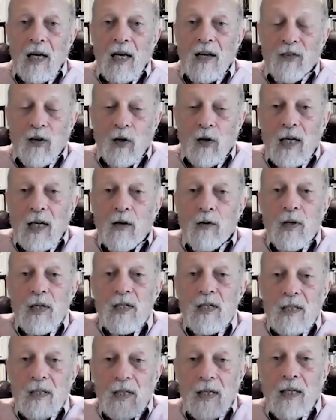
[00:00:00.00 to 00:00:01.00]
If you're
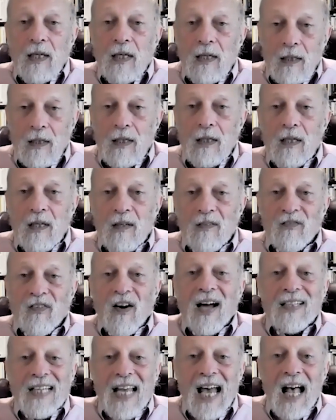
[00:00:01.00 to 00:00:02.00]
increasing the, the
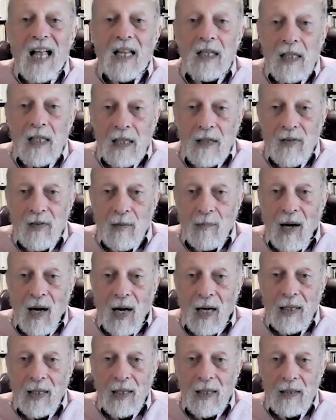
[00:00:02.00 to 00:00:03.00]
vitality of the
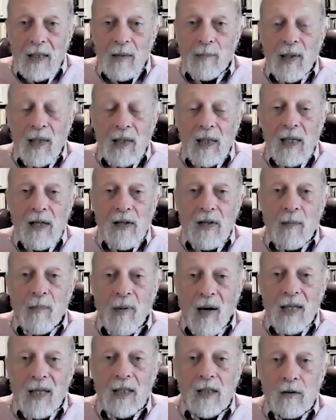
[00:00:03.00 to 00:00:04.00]
body and the ability of the
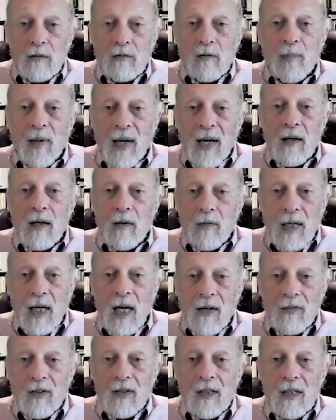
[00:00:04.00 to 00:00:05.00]
body to repair and
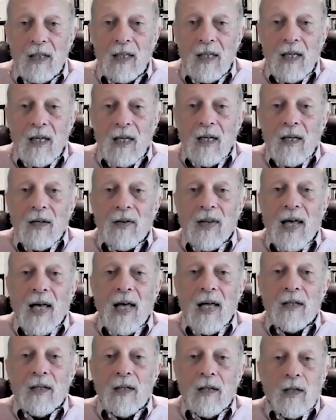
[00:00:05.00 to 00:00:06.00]
recover,
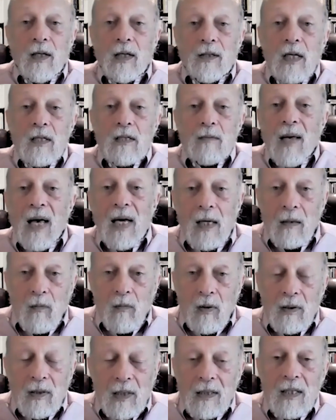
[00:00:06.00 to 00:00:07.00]
then it doesn't matter
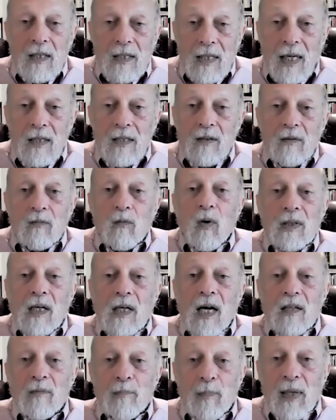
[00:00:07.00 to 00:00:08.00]
what, in a sense what
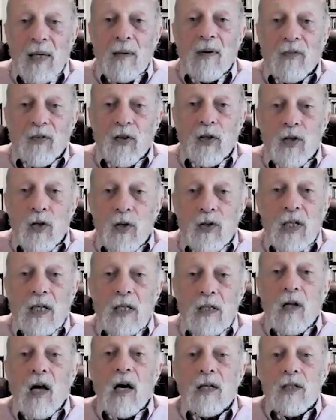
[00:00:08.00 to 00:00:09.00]
kind of PMF you're using
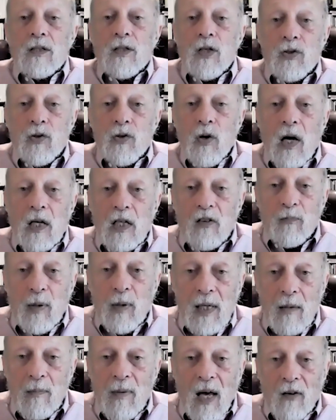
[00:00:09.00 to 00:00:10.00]
as long as it's a strong enough
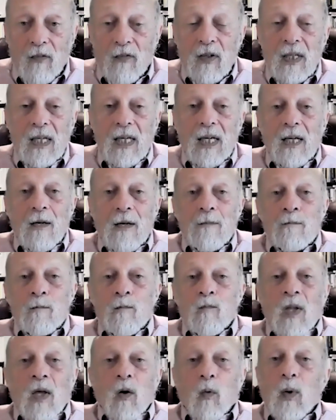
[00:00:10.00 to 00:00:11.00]
PMF.
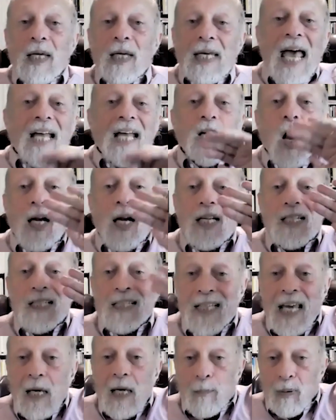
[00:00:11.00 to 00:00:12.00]
We cannot
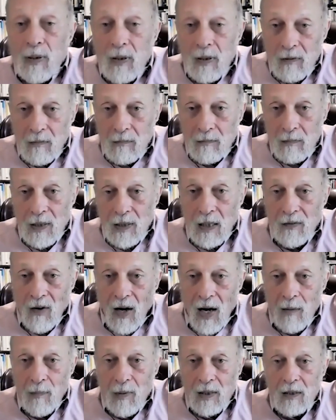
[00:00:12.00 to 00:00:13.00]
escape the
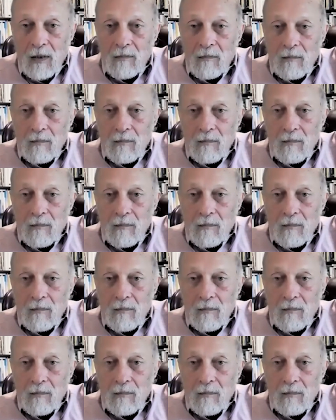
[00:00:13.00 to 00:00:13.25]
environment.